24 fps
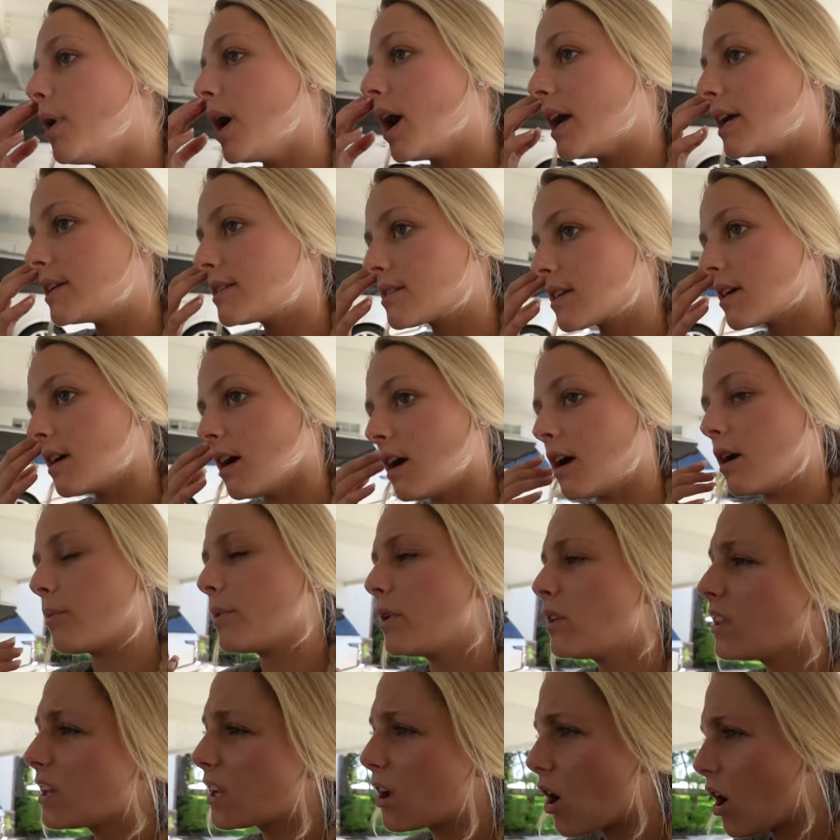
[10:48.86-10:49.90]
but uh, we
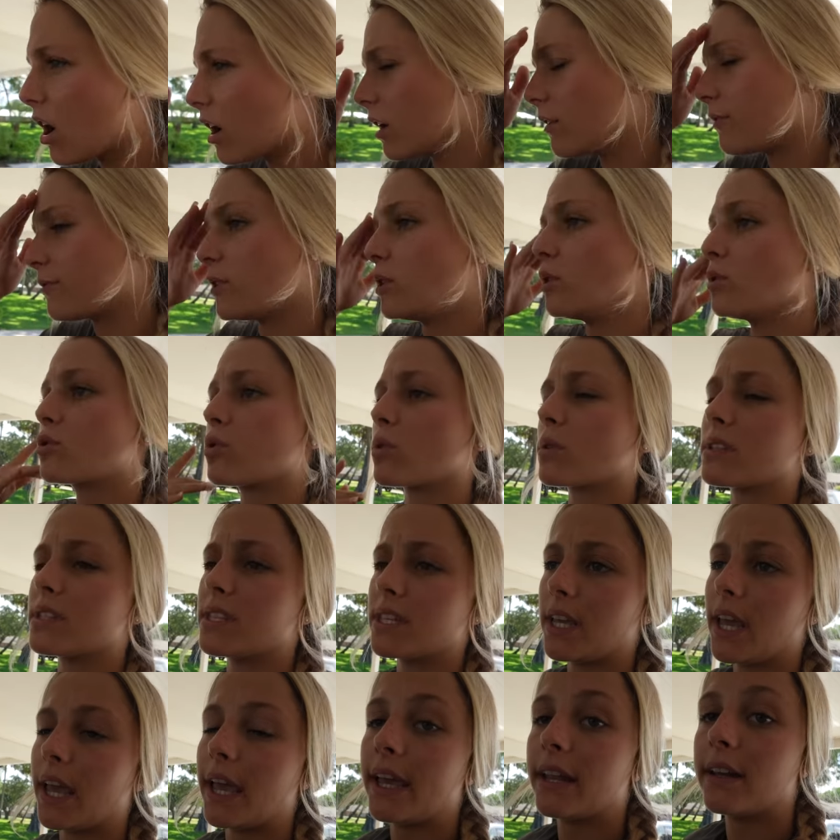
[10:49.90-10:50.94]
only caught a few towards
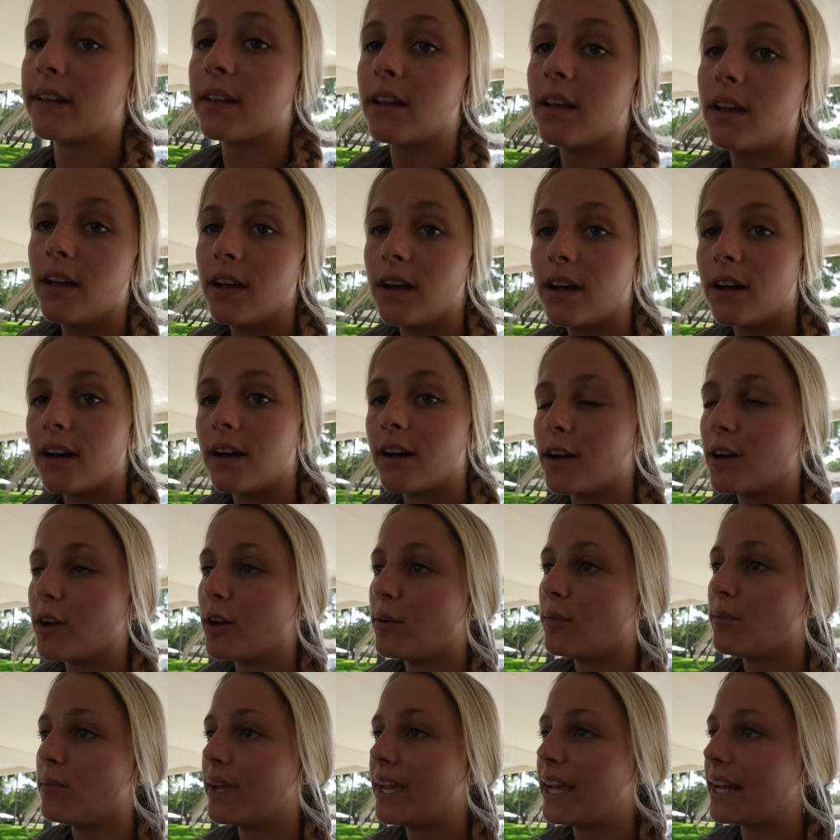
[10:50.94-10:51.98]
the end,
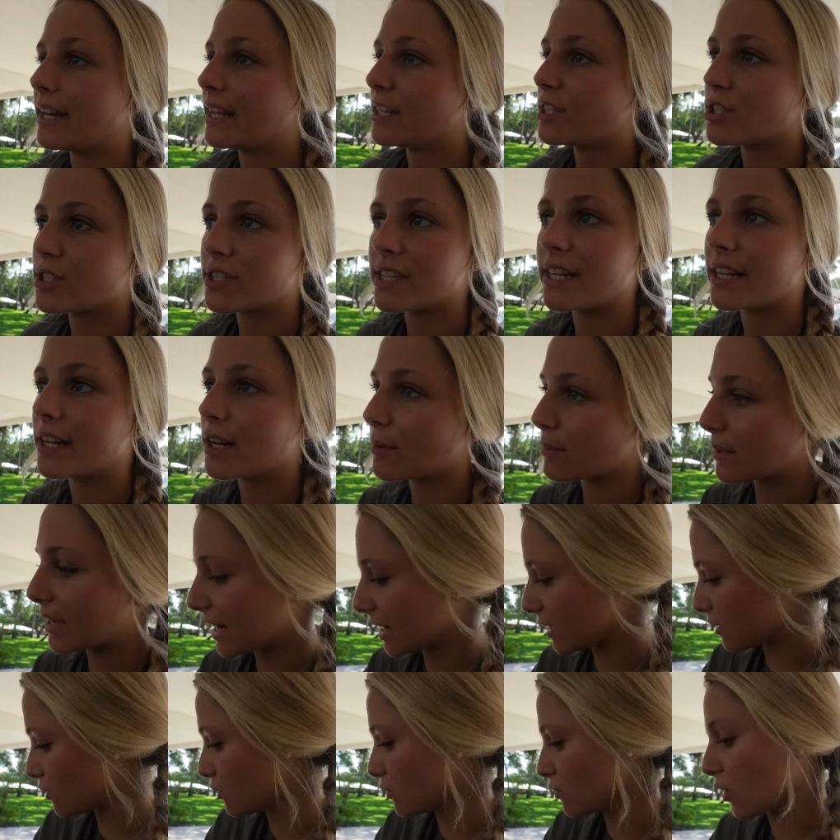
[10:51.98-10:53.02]
um, and it just ended up
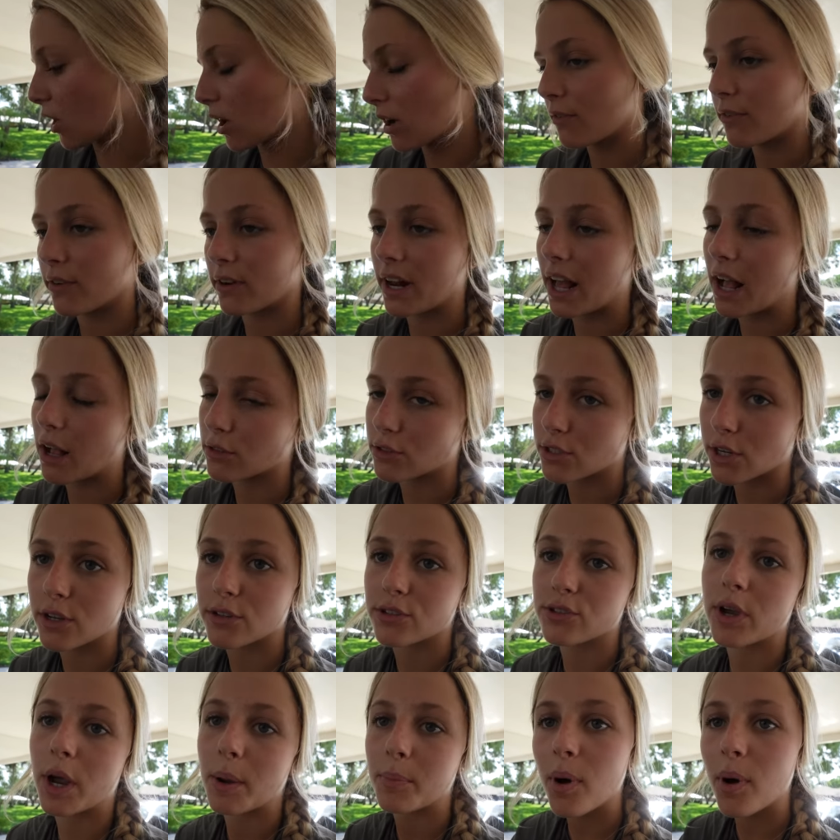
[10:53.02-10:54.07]
getting too dark for an outro, so I